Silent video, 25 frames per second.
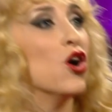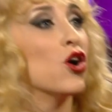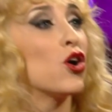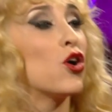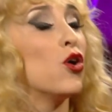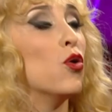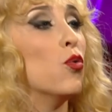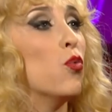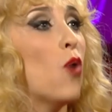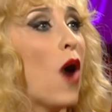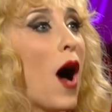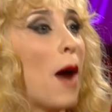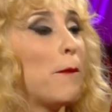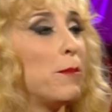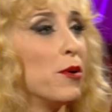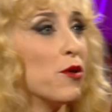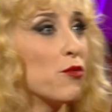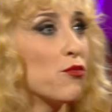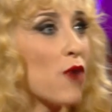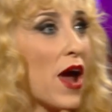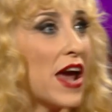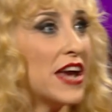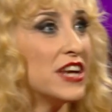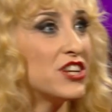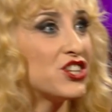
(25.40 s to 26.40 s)

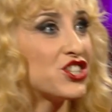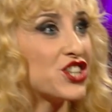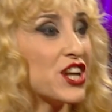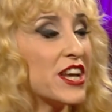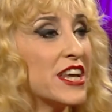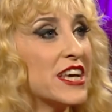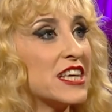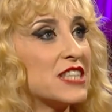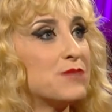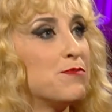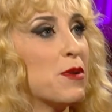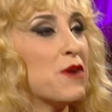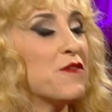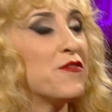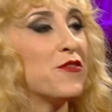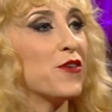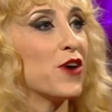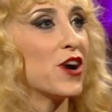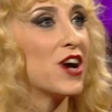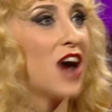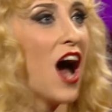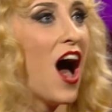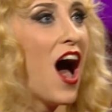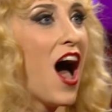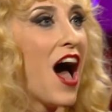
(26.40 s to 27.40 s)
Cooperation has been
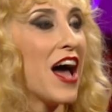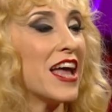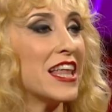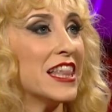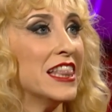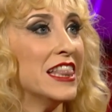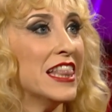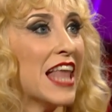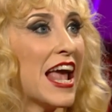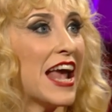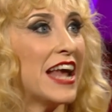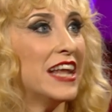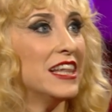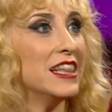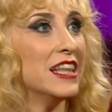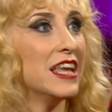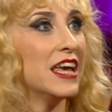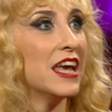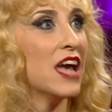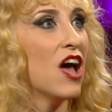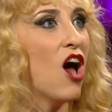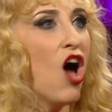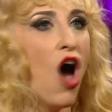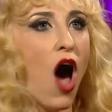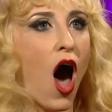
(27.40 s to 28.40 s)
forgotten lately.
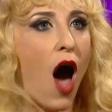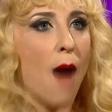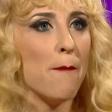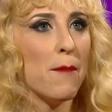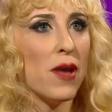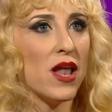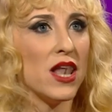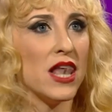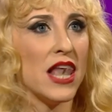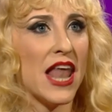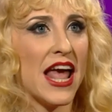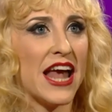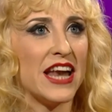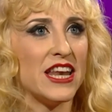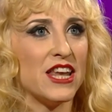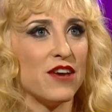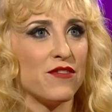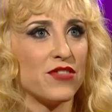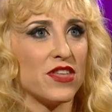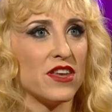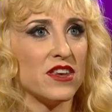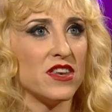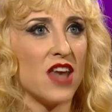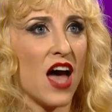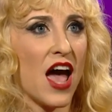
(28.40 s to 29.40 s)
I'm a lady of
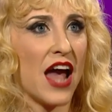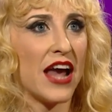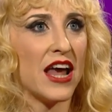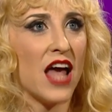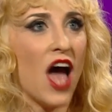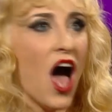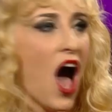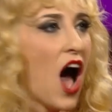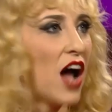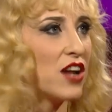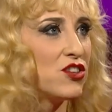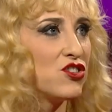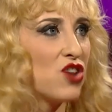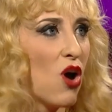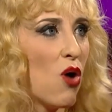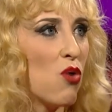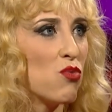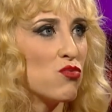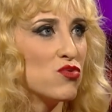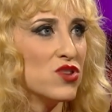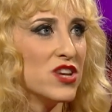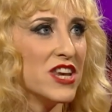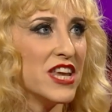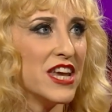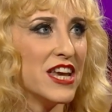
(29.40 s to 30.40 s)
the night. I
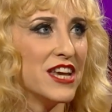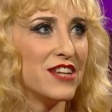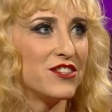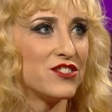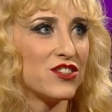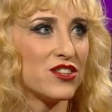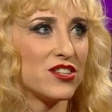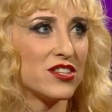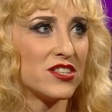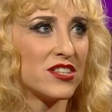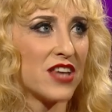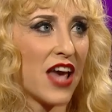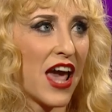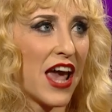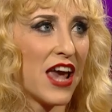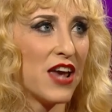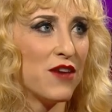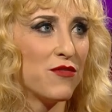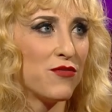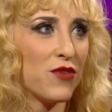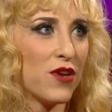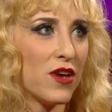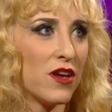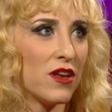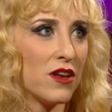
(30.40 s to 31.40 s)
don't need your
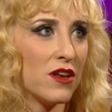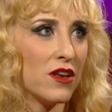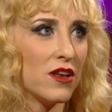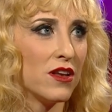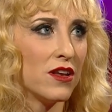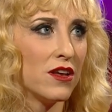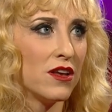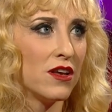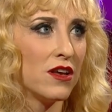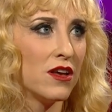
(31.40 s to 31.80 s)
saving.